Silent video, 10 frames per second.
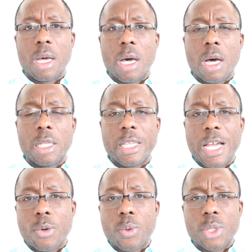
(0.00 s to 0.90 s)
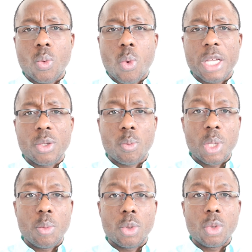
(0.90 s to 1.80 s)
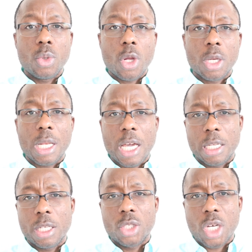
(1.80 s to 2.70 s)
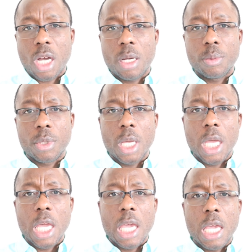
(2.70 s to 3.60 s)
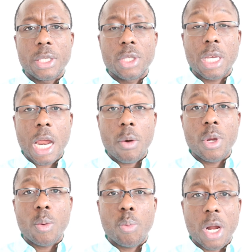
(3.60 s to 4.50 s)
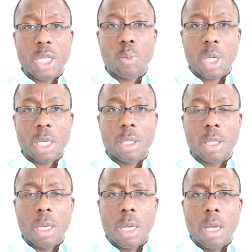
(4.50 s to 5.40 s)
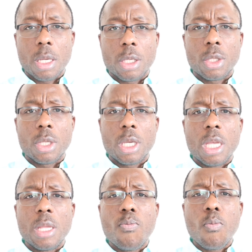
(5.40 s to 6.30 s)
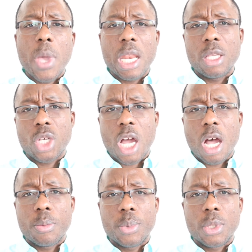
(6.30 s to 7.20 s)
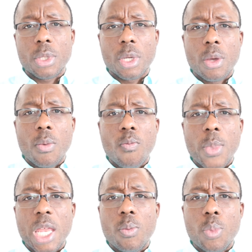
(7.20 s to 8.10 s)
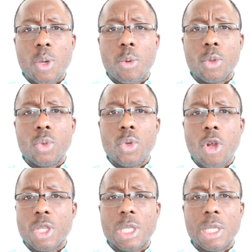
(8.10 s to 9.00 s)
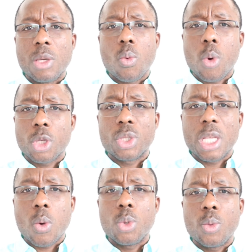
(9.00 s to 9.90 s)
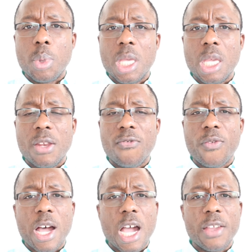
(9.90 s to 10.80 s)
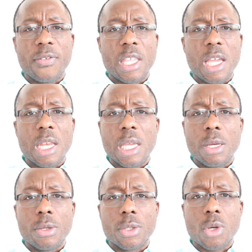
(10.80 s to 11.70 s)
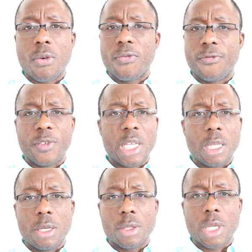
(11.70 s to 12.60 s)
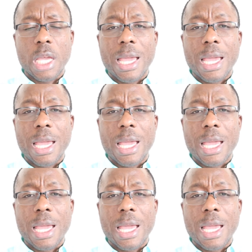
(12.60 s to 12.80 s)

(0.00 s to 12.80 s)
The other reason why some people do not like their jobs is the career prospect. In many jobs, many people do not see what there would be in 5, 10 years or 15 years.